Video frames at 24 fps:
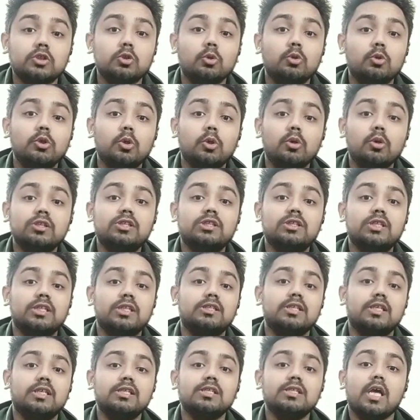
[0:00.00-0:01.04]
Studio
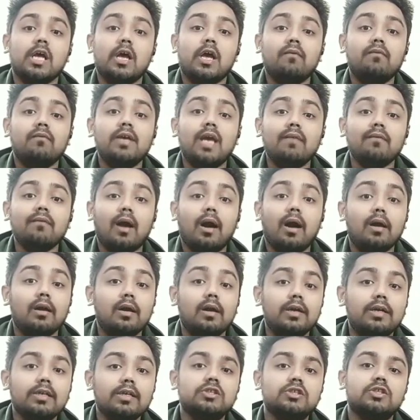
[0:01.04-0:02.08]
stages, we have
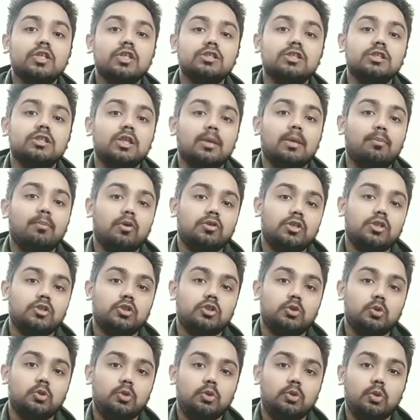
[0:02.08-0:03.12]
alert stage in the Process
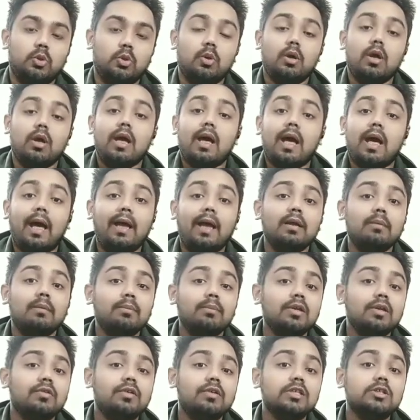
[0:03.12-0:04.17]
Studio. And
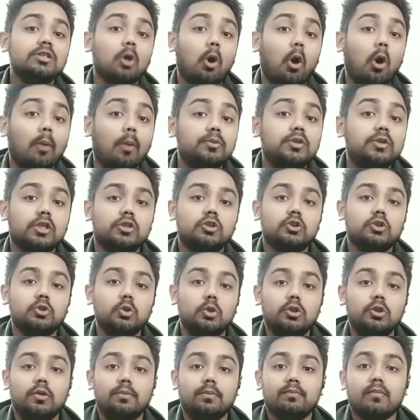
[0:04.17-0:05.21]
number three is Object
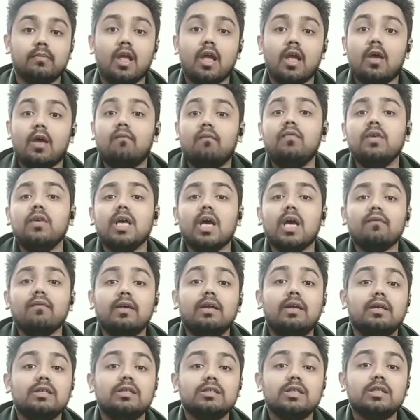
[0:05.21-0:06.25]
Studio. We have
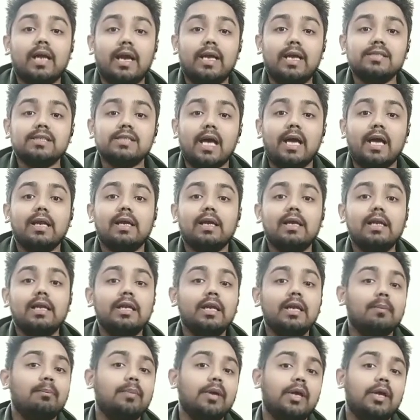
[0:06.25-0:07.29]
initialize and clean
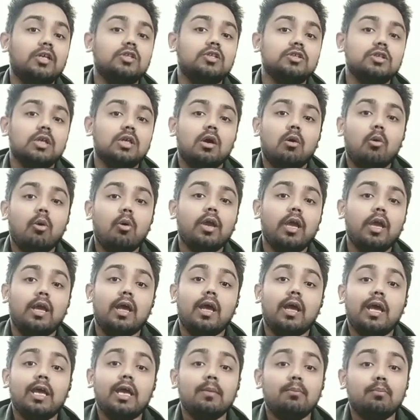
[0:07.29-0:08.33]
up page. Okay,
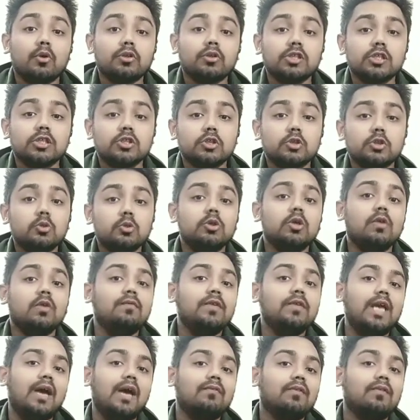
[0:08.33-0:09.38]
in Process Studio,
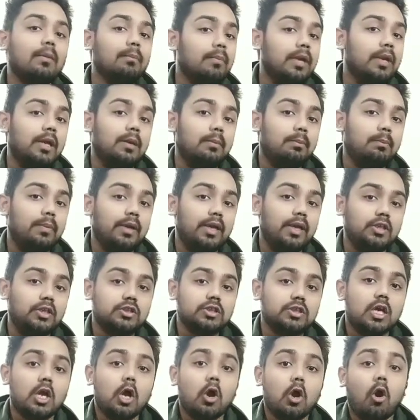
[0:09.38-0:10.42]
we have the main
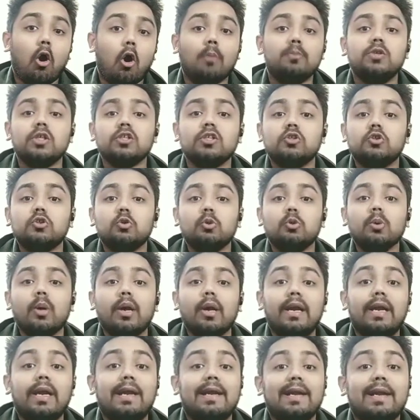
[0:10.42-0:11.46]
page. Object Studio
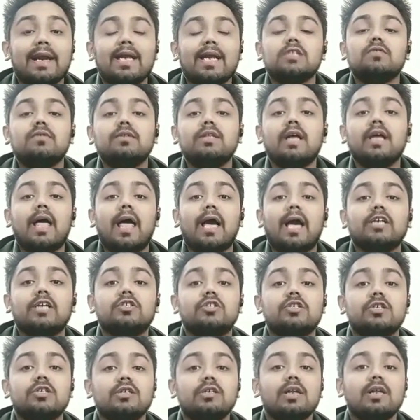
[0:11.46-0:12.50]
interacts with the
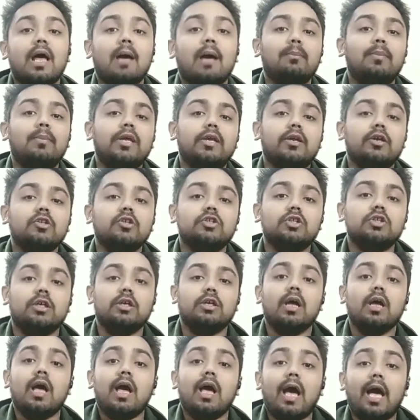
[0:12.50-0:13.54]
external
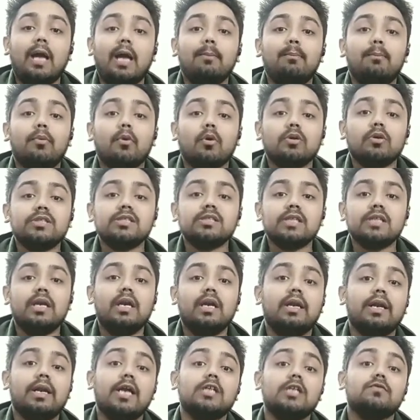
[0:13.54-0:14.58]
application and process
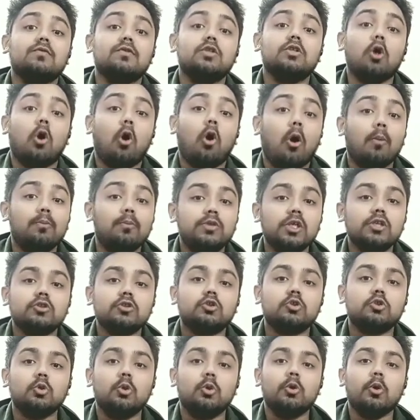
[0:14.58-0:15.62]
interacts with the Object
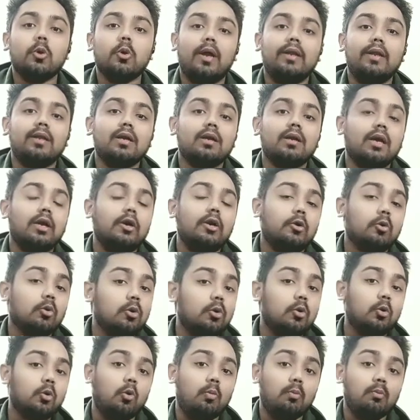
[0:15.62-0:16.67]
Studio and the control
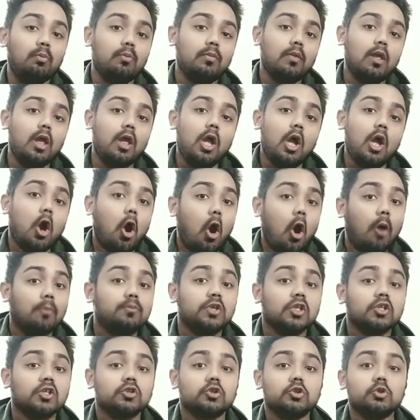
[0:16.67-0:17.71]
room.
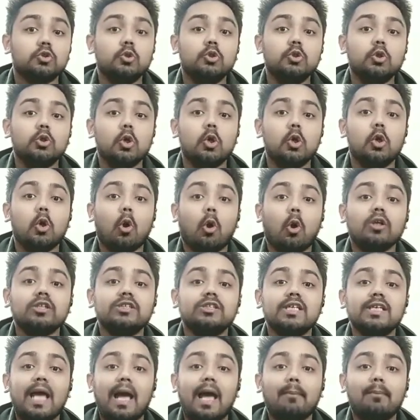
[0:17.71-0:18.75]
Object Studio
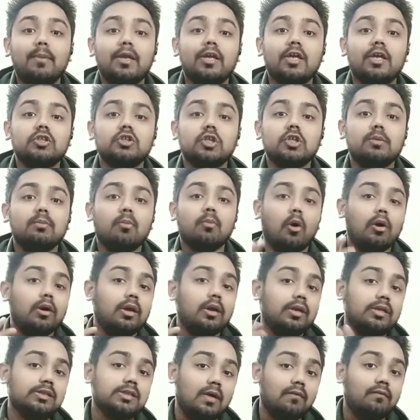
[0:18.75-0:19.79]
Launch and Application
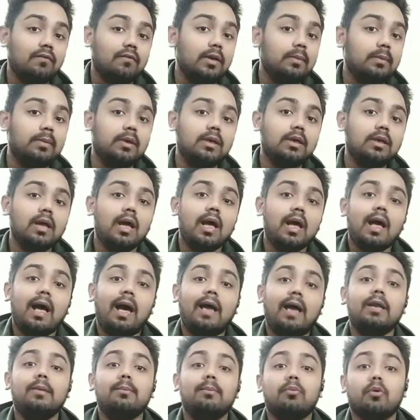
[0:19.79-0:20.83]
Modeler is available
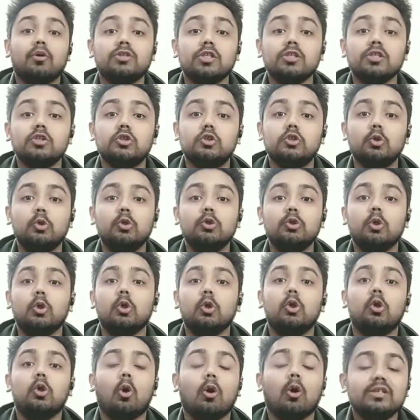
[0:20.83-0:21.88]
and in Process Studio
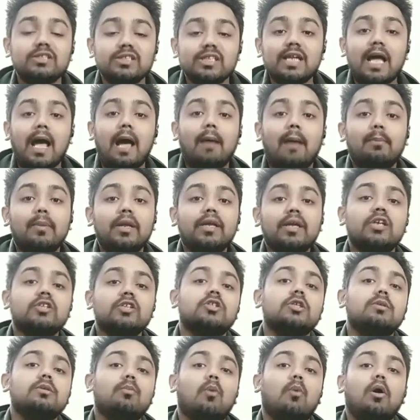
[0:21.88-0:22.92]
Launch and
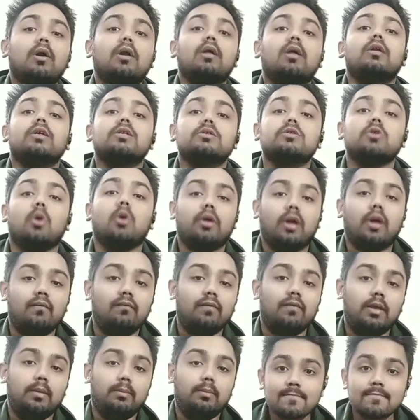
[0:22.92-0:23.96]
Application Modeler is not
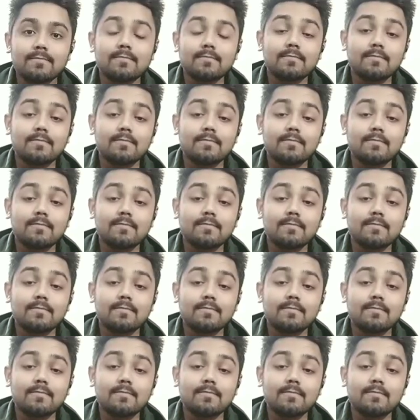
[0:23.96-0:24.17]
available.